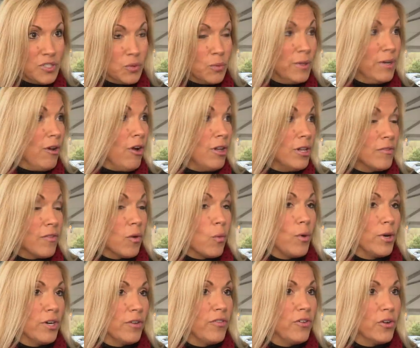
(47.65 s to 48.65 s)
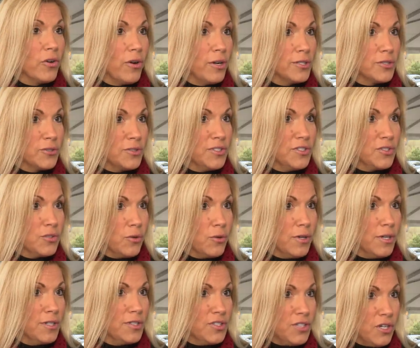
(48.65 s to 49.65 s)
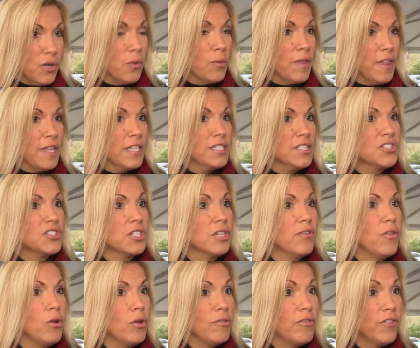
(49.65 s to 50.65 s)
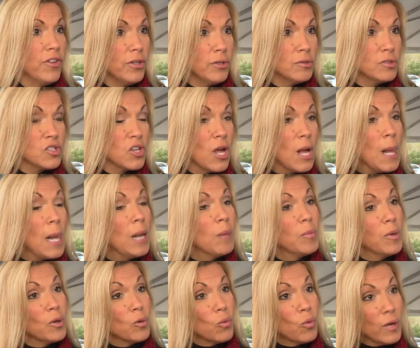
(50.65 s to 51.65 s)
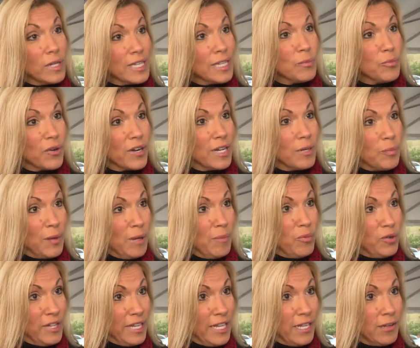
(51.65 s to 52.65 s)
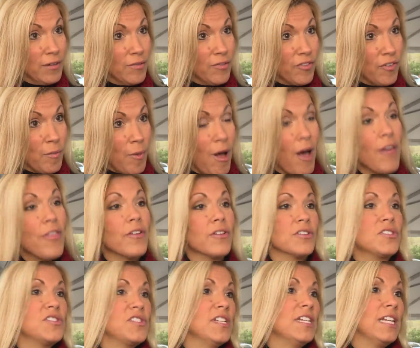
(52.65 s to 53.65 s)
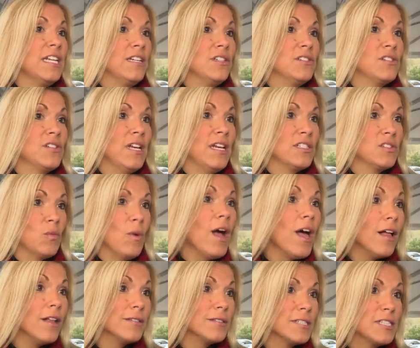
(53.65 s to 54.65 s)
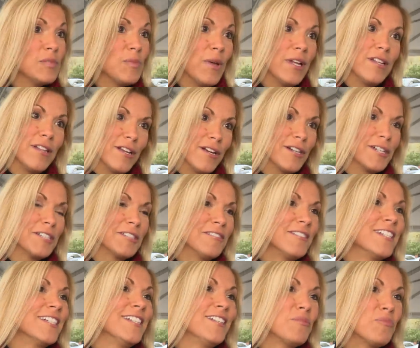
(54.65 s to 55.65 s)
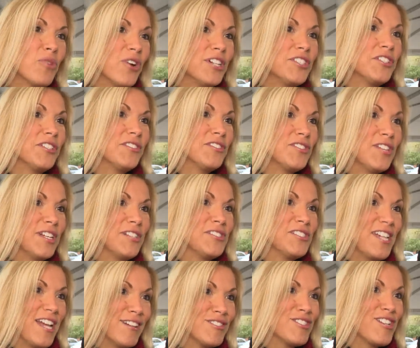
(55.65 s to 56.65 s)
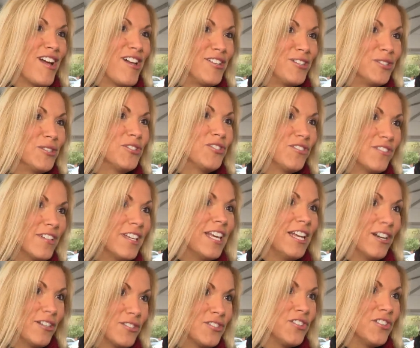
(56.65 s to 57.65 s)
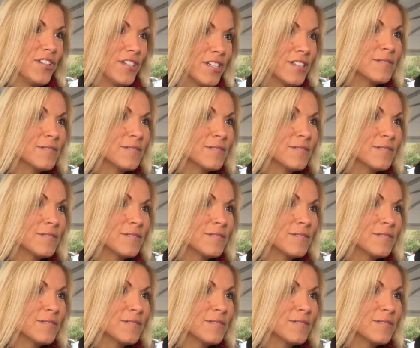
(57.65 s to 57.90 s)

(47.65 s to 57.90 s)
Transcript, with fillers: between all of our wonderful grocery stores, you know, with the addition of Whole Foods, but really bringing people in from other cities as well to spend their precious sales tax dollars in our city.